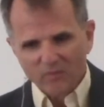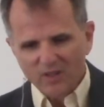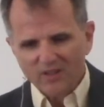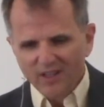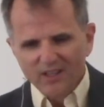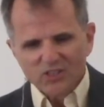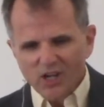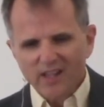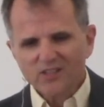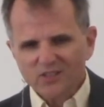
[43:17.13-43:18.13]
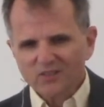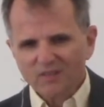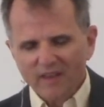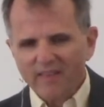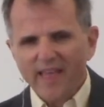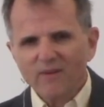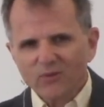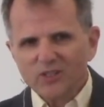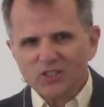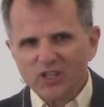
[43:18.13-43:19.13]
I mean, Chase,
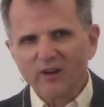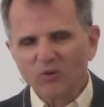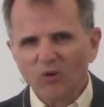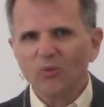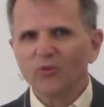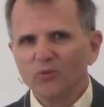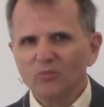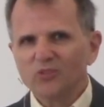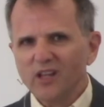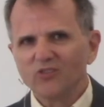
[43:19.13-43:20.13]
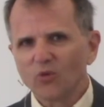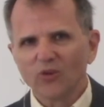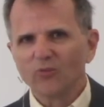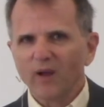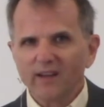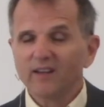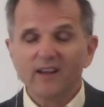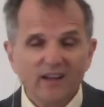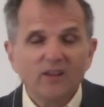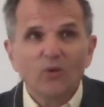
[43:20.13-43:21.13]
every general with whom Chase corresponded,
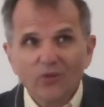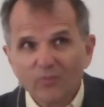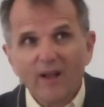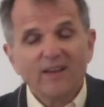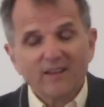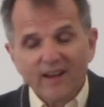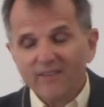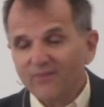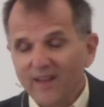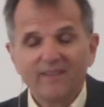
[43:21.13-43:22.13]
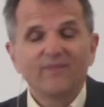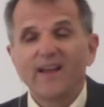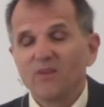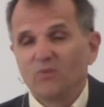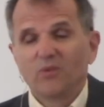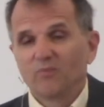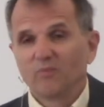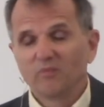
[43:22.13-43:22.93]
and he corresponded, I found, with,